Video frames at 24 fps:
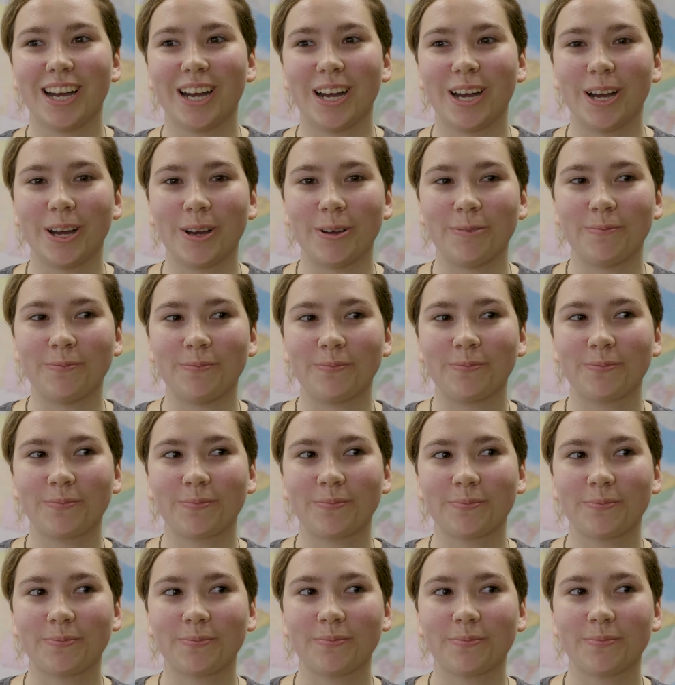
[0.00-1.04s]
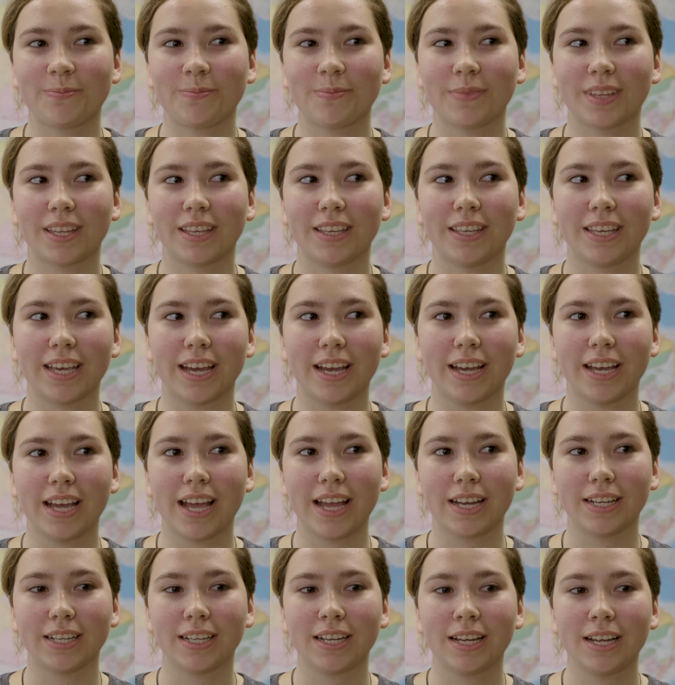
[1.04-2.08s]
um, yeah,
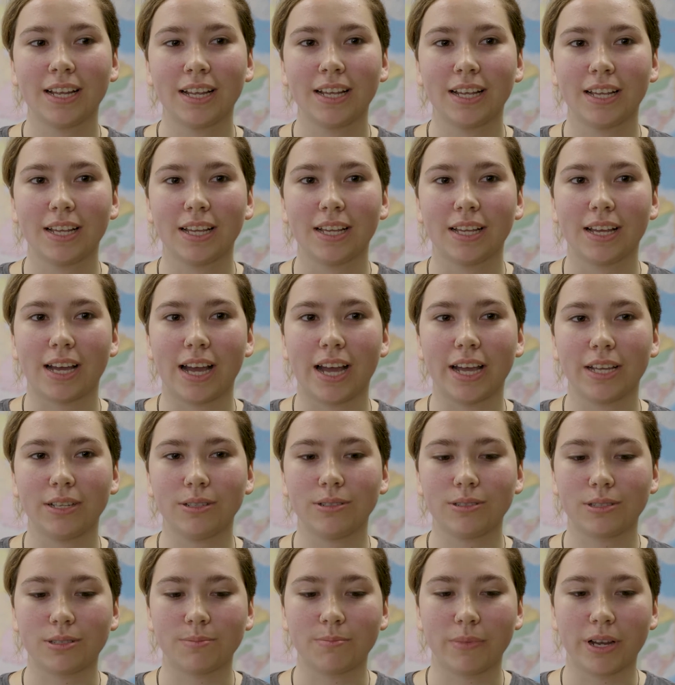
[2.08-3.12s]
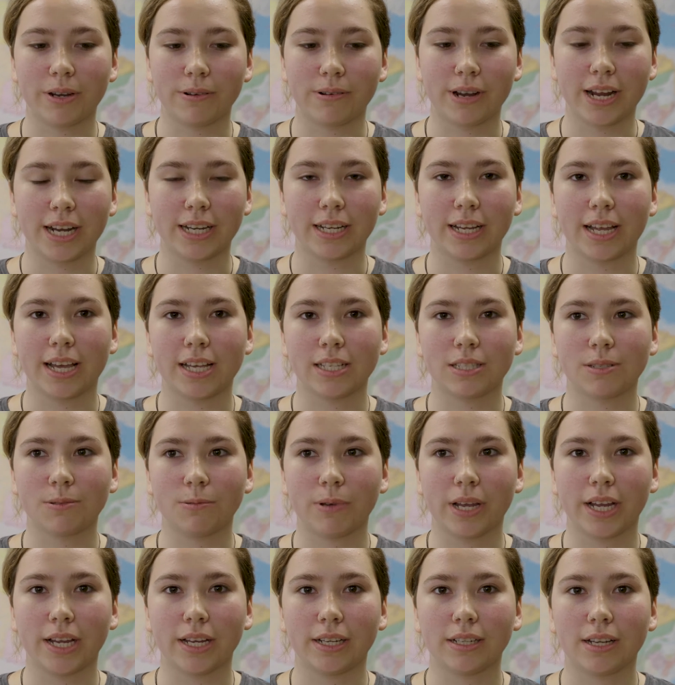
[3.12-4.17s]
and I used my writing as a
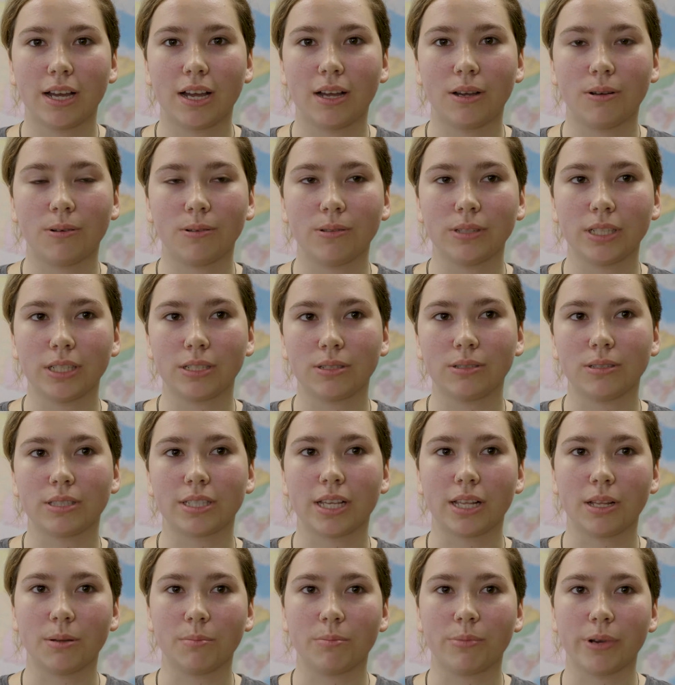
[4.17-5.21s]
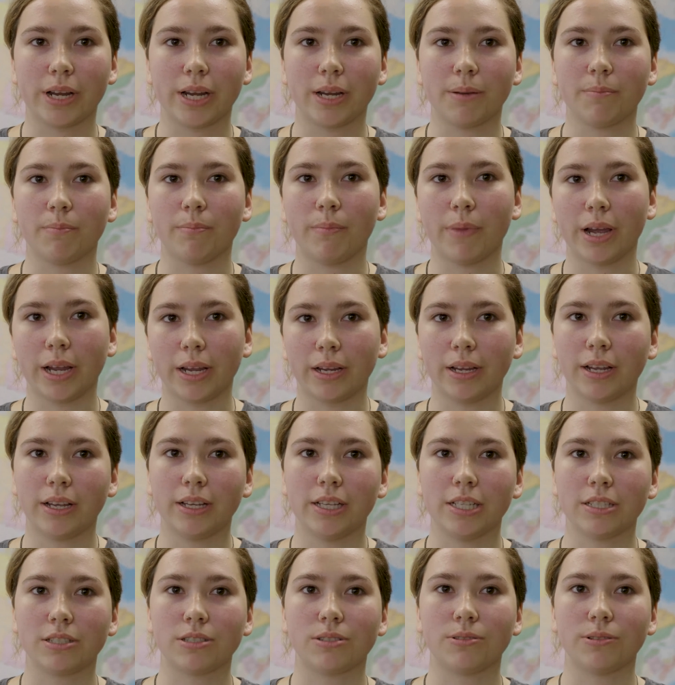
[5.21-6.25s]
way not only to celebrate my
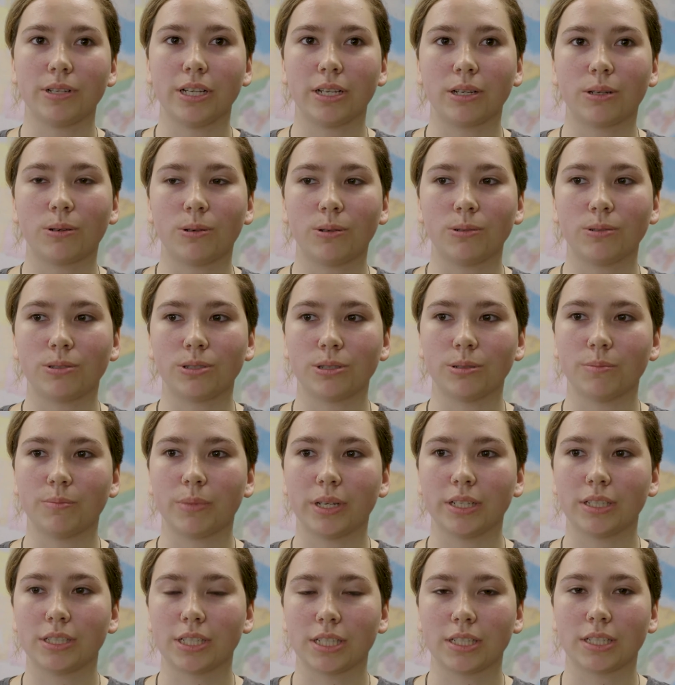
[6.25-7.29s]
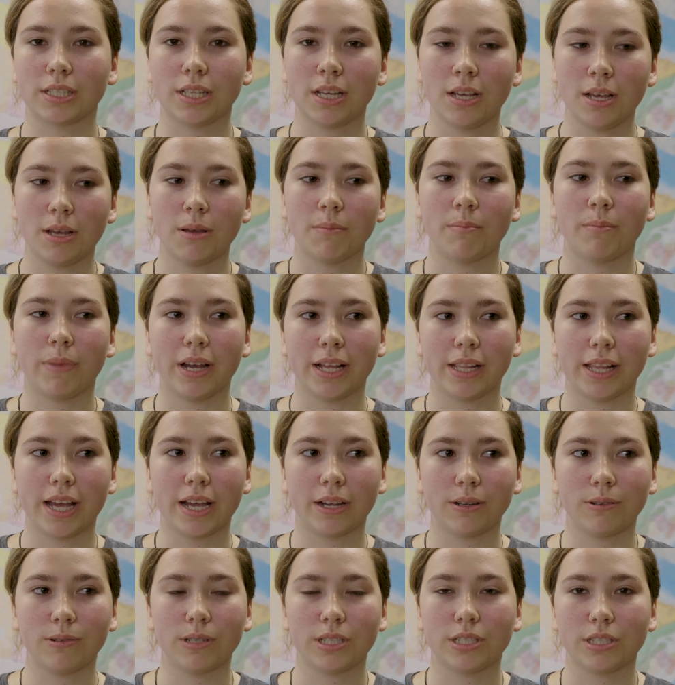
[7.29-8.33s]
history and culture, but just my
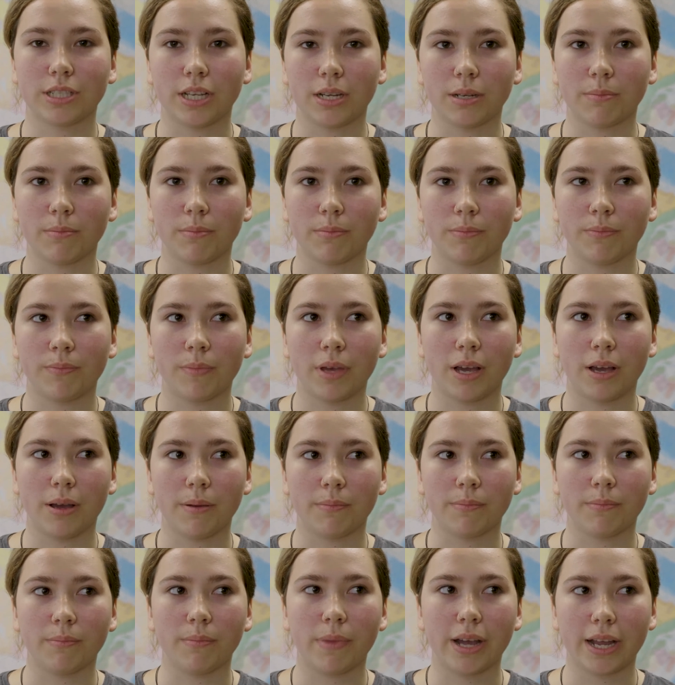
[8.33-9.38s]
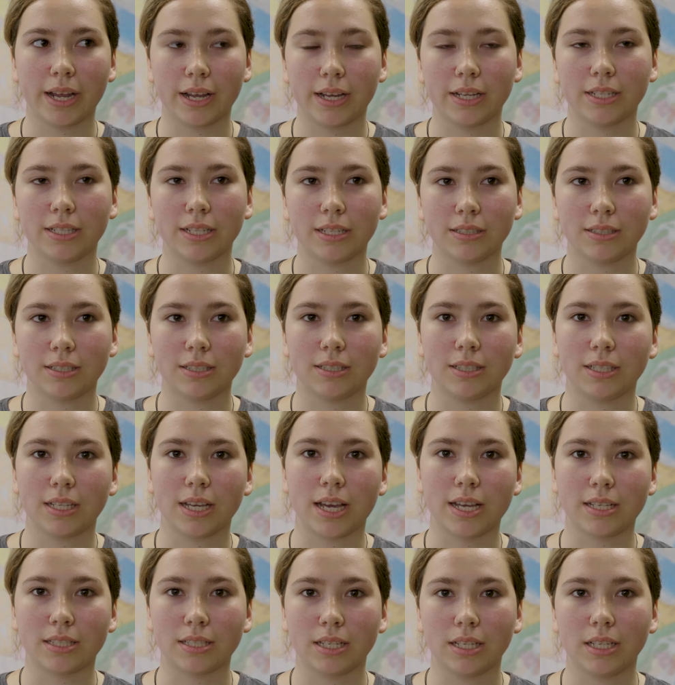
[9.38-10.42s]
language and um, my identity
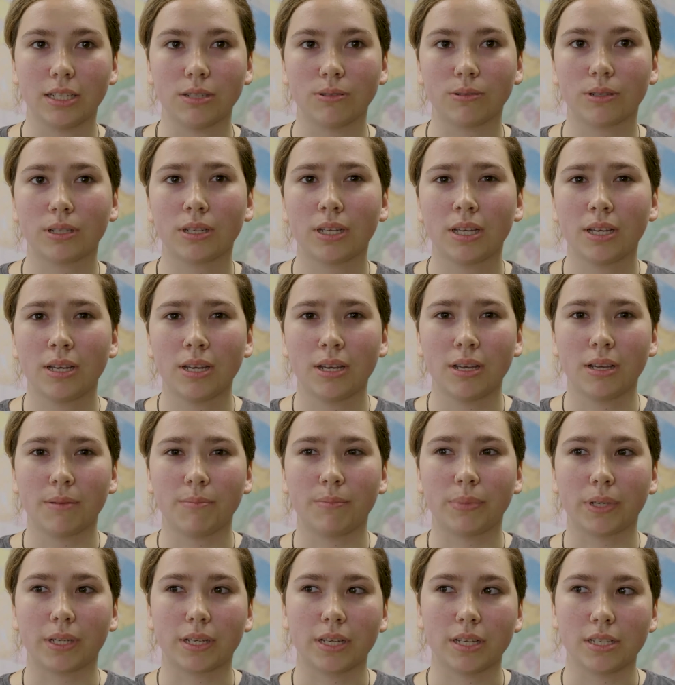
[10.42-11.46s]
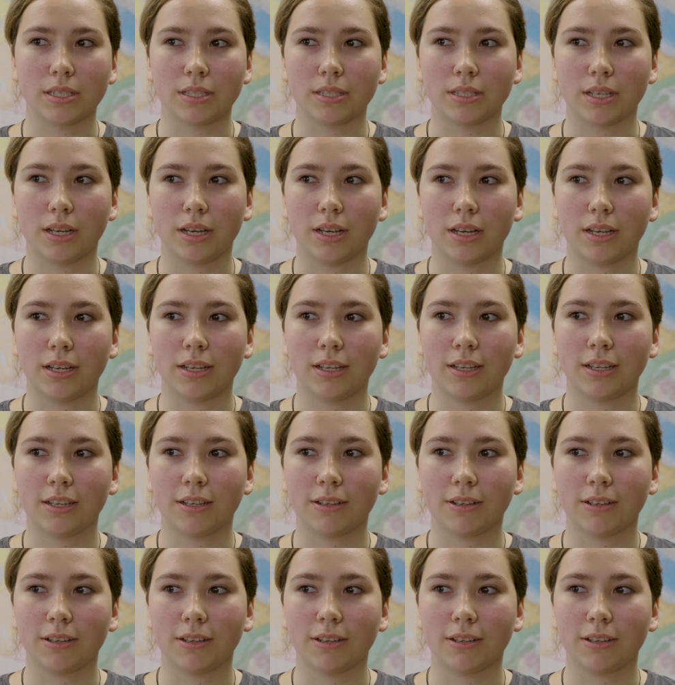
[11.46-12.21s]
as an Inuk, because uh,